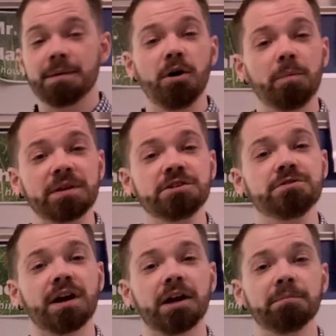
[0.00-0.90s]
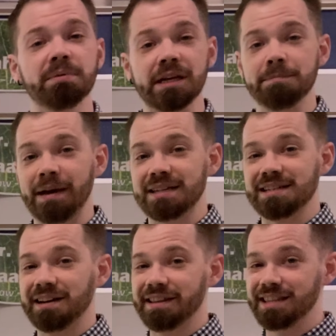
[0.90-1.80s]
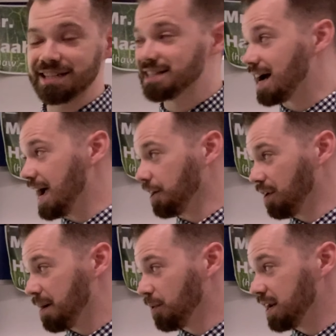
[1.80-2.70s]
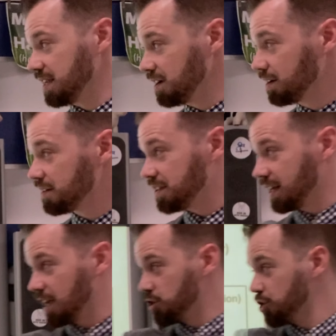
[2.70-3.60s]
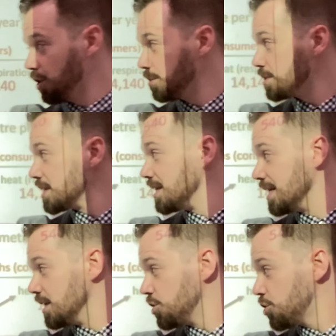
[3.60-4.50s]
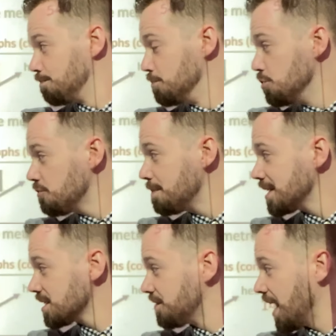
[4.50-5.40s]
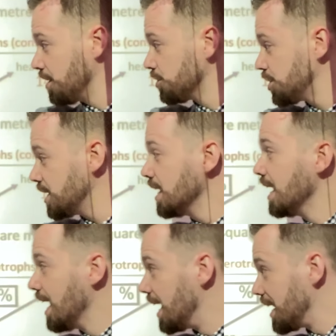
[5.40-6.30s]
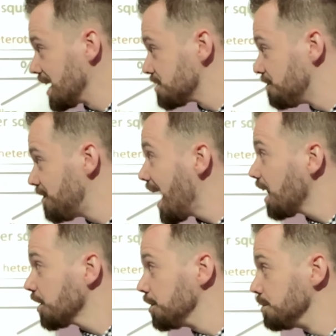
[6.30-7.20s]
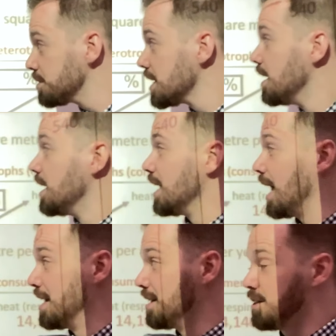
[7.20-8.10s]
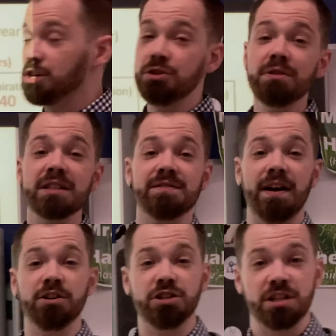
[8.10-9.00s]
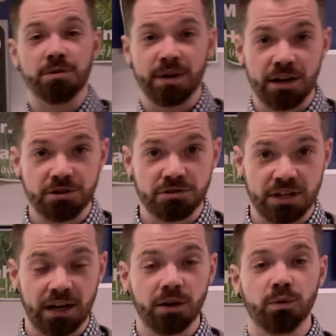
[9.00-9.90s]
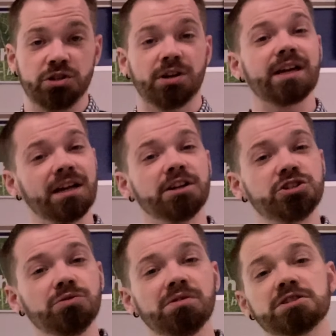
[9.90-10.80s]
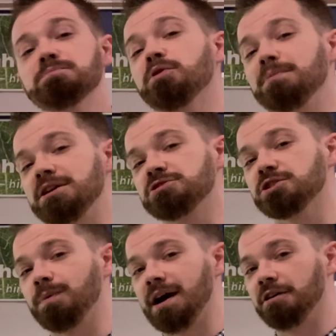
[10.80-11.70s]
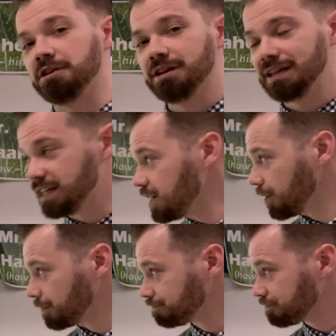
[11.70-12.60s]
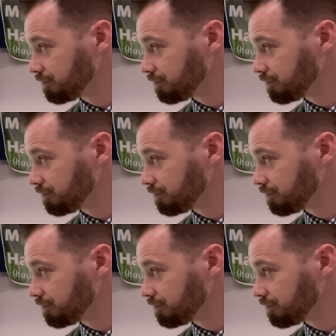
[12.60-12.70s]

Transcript: I'm hoping that you can complete based on this diagram right here that again shows the movement of energy and has values and the units of energy that we are using, which are kilojoules per meter squared year.